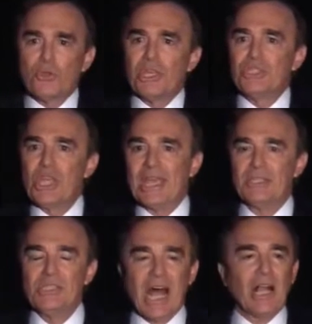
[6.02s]
So the
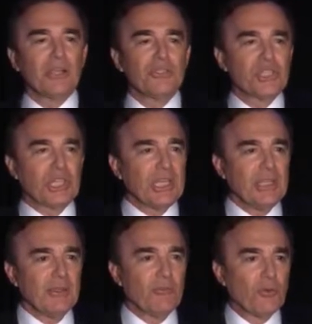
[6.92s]
technology
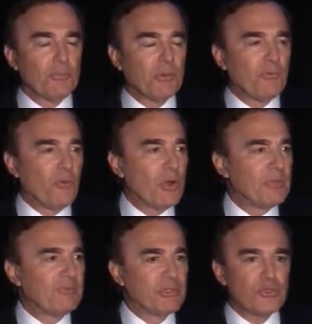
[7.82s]
for
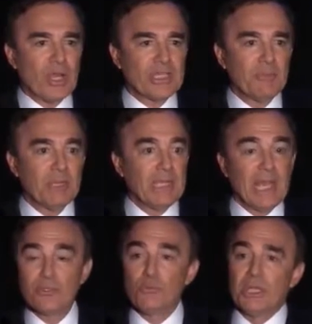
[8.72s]
performing vitrectomy
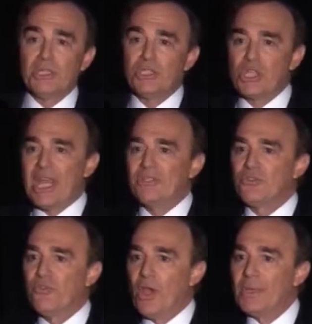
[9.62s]
has really
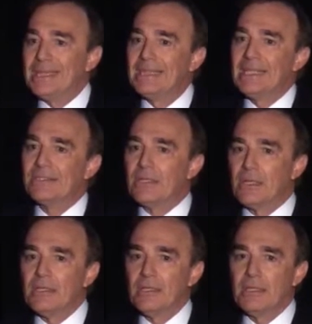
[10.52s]
changed very
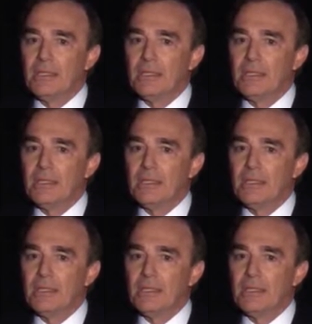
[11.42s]
little